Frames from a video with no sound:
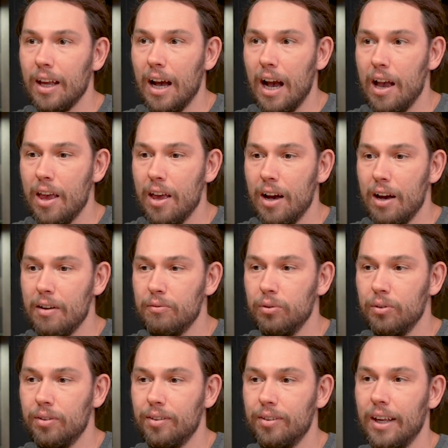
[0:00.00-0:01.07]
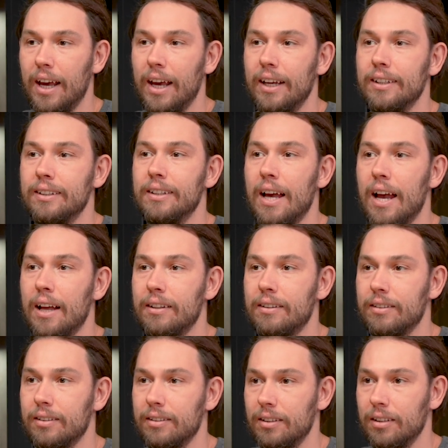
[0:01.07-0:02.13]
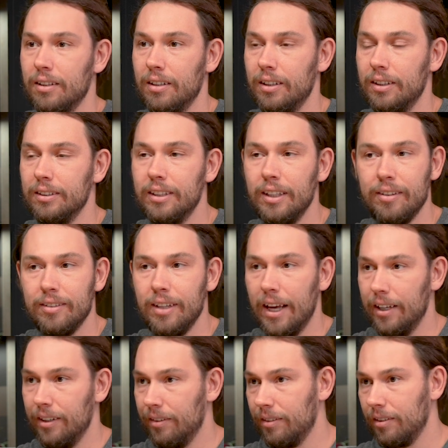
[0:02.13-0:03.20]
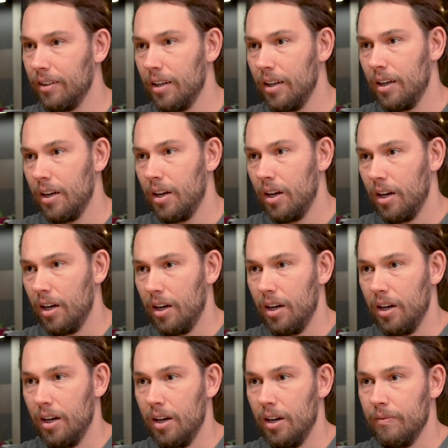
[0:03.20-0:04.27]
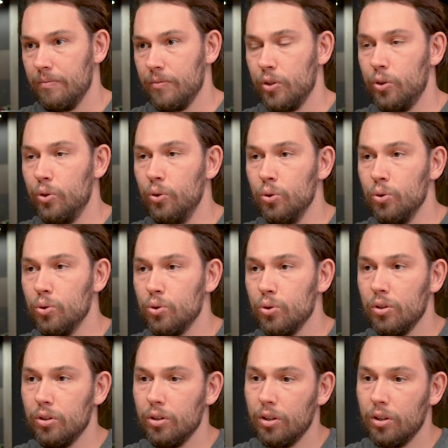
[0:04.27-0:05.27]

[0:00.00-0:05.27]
I would say that in these days, to